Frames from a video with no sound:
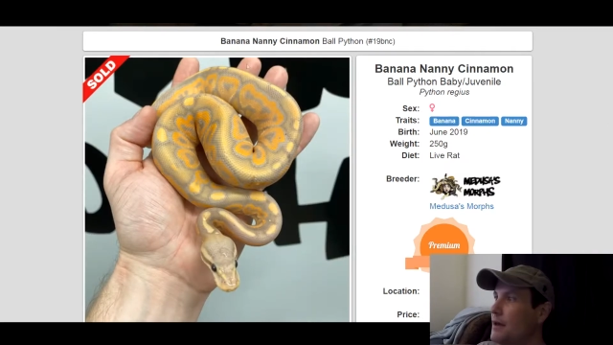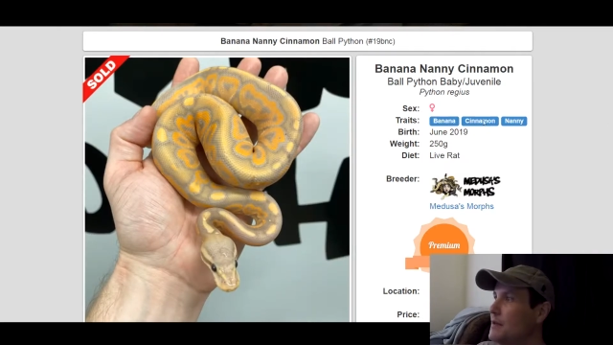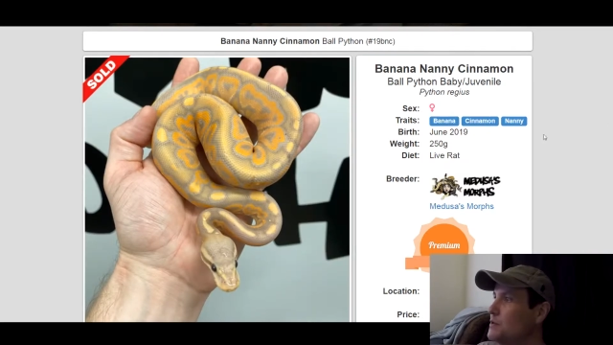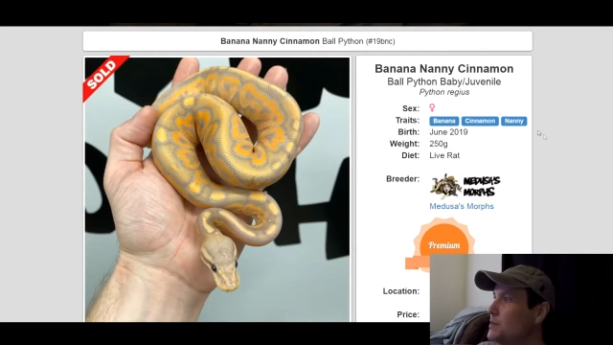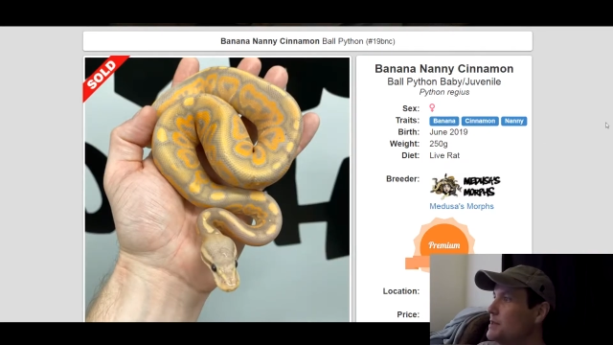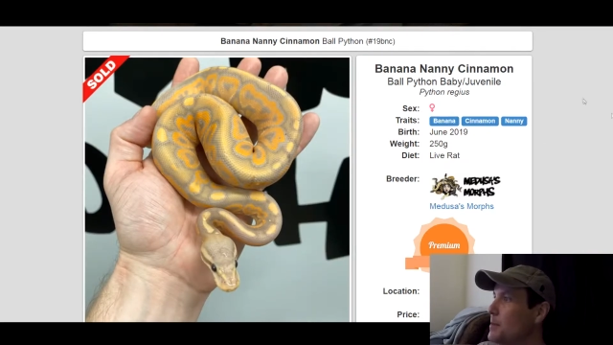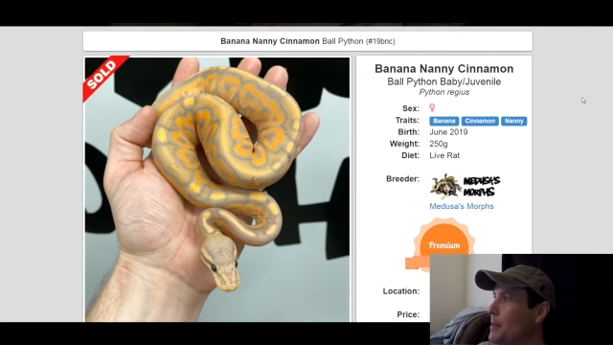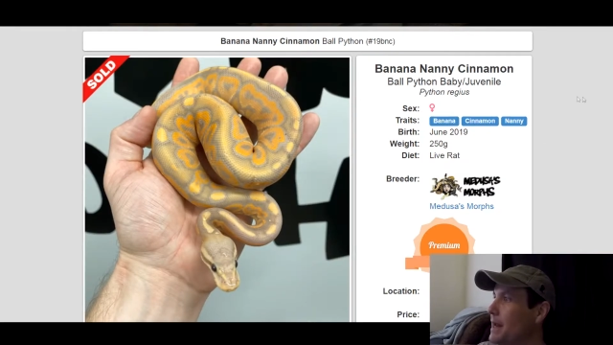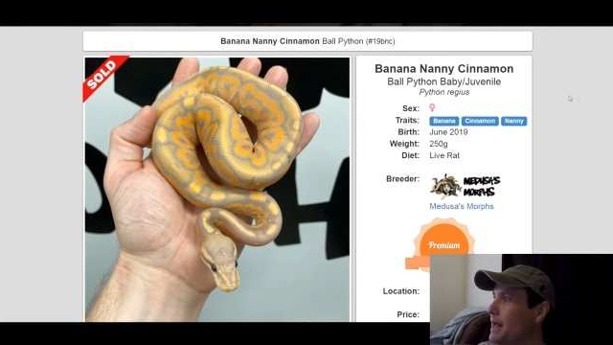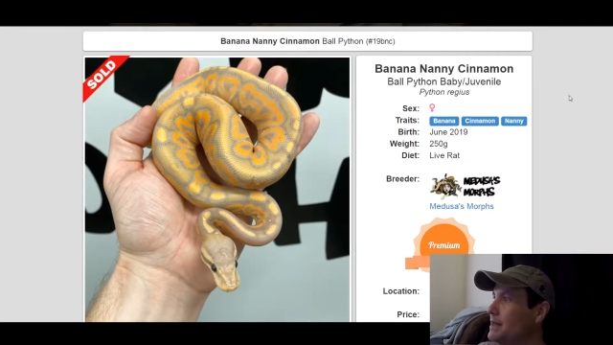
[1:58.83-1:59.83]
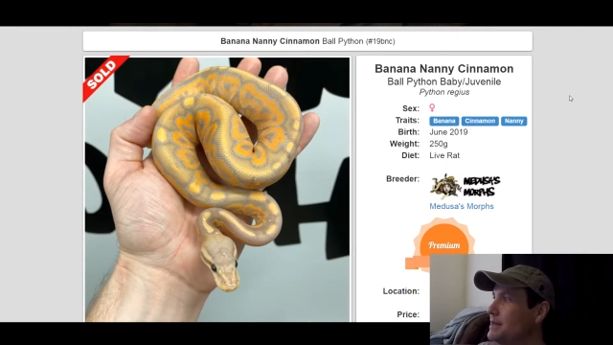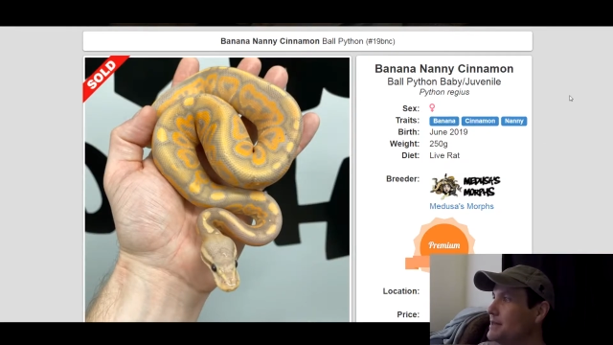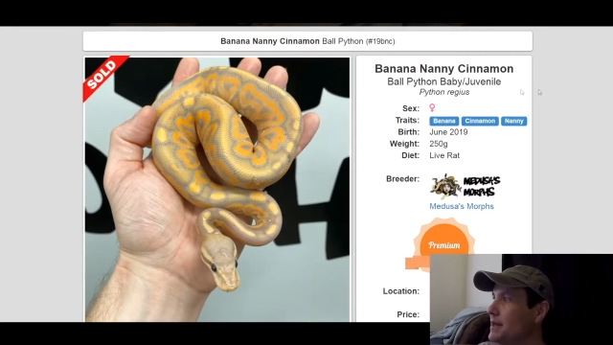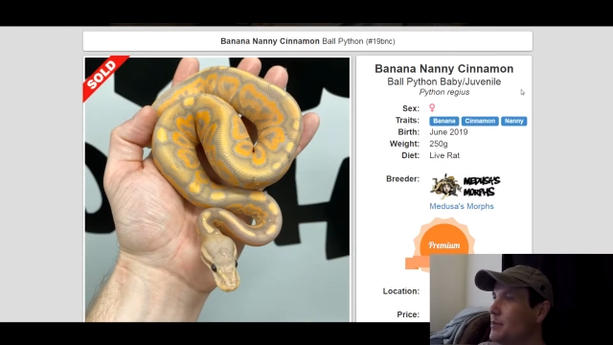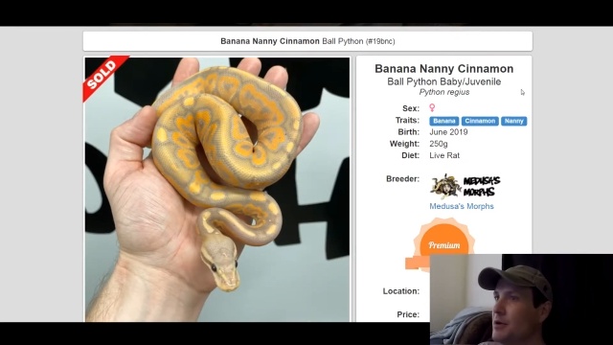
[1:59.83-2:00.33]
This one is a banana
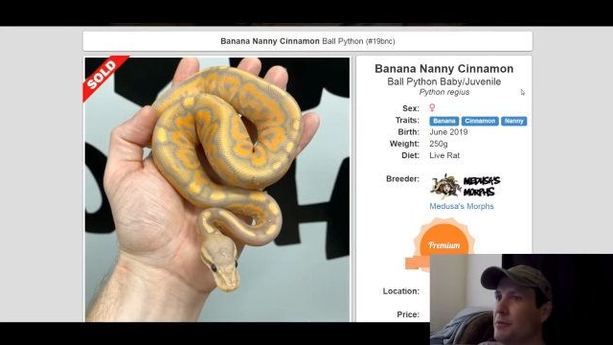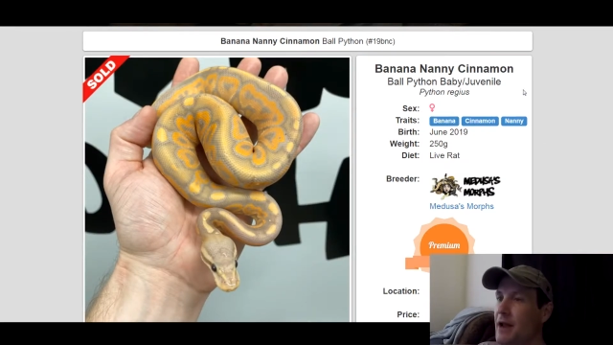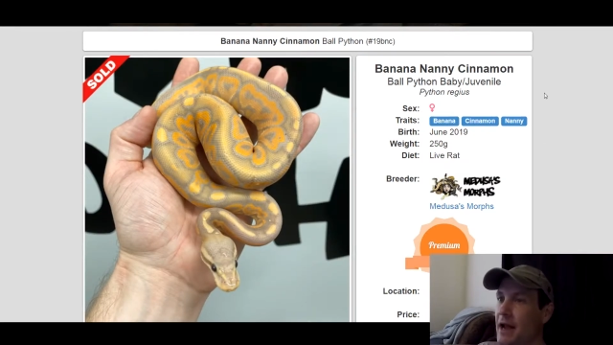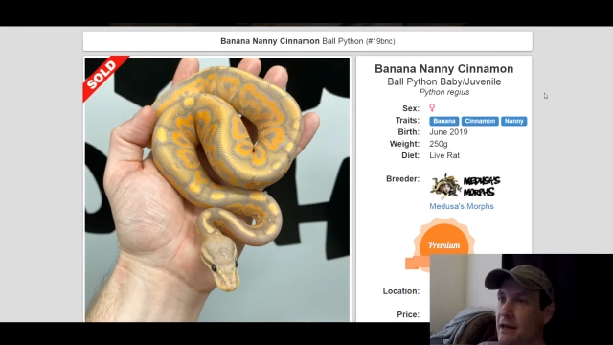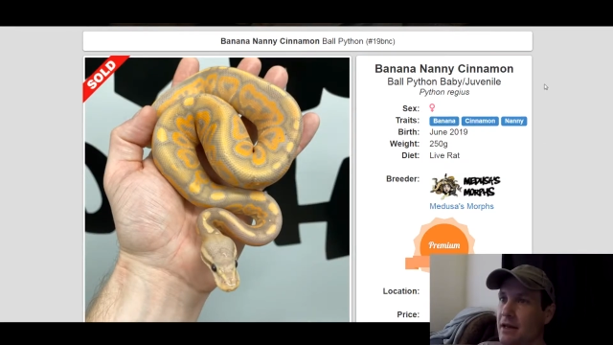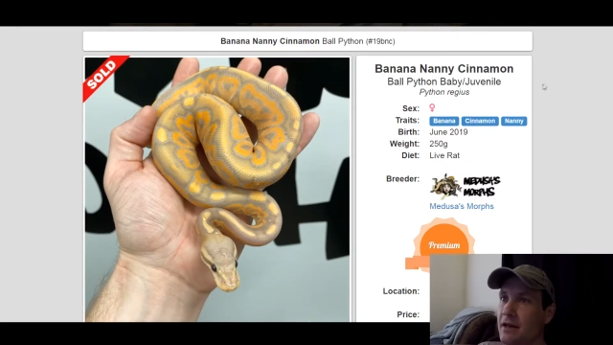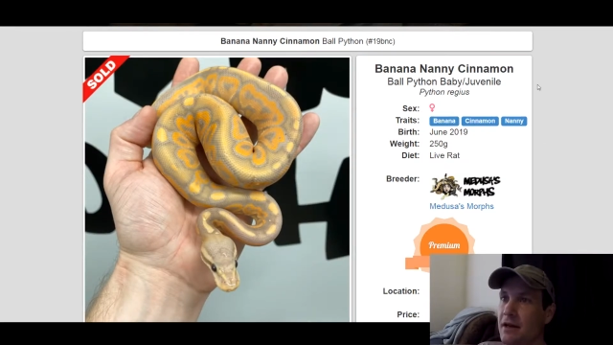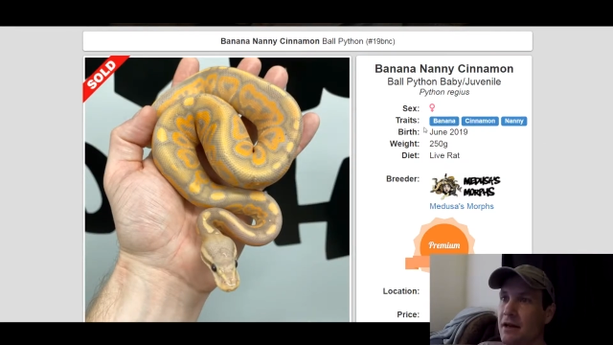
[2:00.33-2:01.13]
cinnamon nanny,